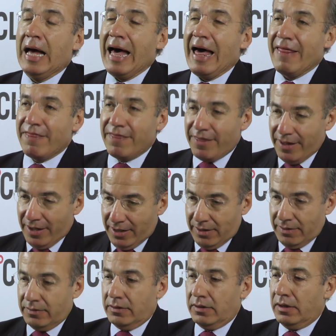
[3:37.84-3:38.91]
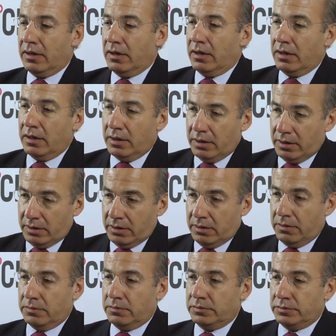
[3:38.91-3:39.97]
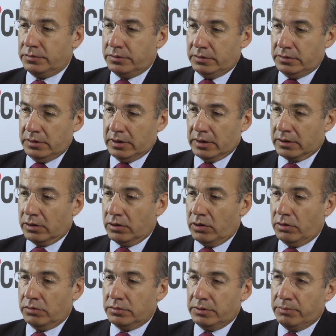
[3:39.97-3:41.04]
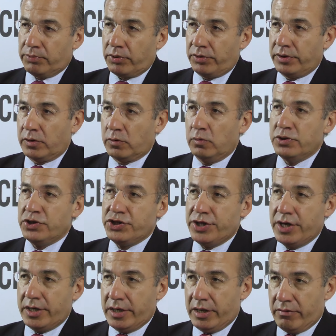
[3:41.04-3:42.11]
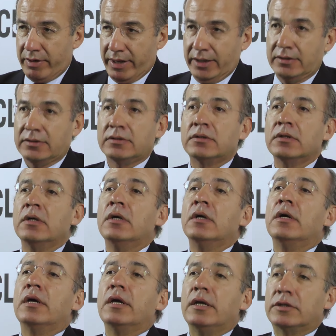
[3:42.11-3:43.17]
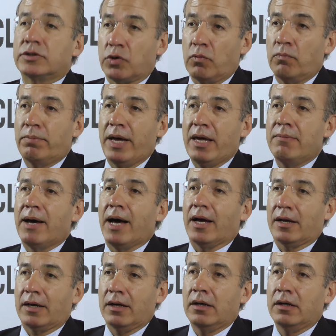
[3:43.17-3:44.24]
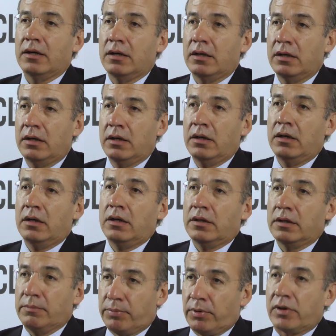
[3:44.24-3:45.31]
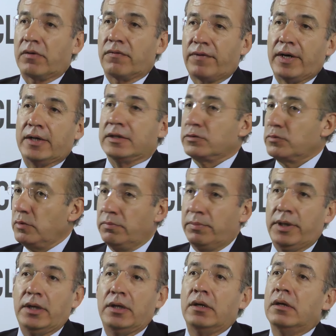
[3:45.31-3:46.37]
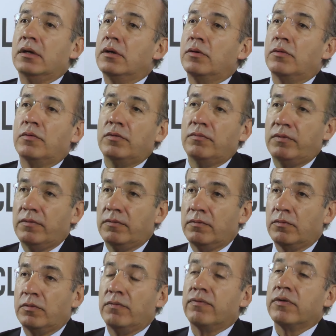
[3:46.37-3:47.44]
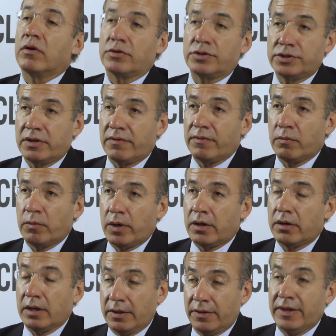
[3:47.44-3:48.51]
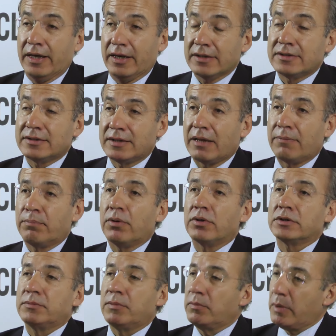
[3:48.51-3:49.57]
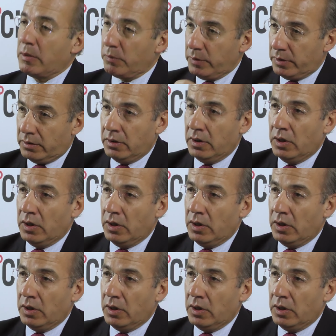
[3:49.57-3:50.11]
And then, as long the project will generate its own payback, the project finance will flourish everywhere. I think it's that possible, but we